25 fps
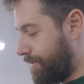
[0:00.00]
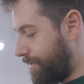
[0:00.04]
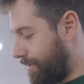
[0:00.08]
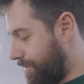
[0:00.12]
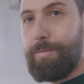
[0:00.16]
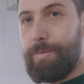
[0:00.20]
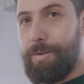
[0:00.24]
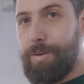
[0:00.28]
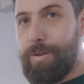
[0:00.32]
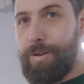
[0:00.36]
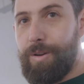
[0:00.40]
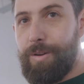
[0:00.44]

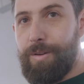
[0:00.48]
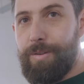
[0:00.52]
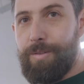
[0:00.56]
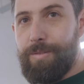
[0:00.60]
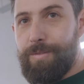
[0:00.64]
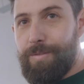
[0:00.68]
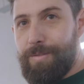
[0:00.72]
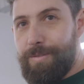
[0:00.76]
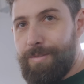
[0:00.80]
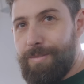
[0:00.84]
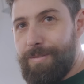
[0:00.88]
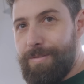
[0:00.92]
I want to go
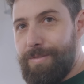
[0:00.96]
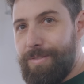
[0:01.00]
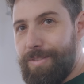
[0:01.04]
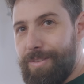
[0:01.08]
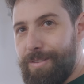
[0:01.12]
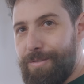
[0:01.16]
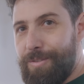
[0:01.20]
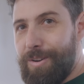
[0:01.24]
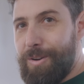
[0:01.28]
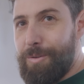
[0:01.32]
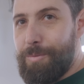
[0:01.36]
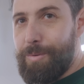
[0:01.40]

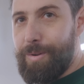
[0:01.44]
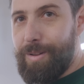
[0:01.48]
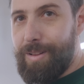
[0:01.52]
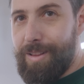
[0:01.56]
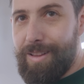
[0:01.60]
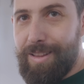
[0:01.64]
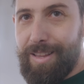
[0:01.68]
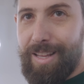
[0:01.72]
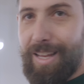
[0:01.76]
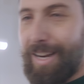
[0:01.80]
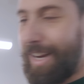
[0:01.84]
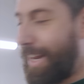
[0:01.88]
front wheel
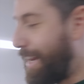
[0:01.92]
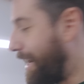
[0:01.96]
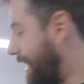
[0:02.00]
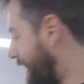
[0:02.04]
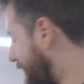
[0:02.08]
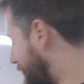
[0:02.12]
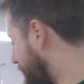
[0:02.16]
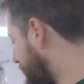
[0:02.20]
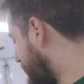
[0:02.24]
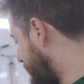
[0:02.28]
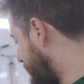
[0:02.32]
and then headlamp.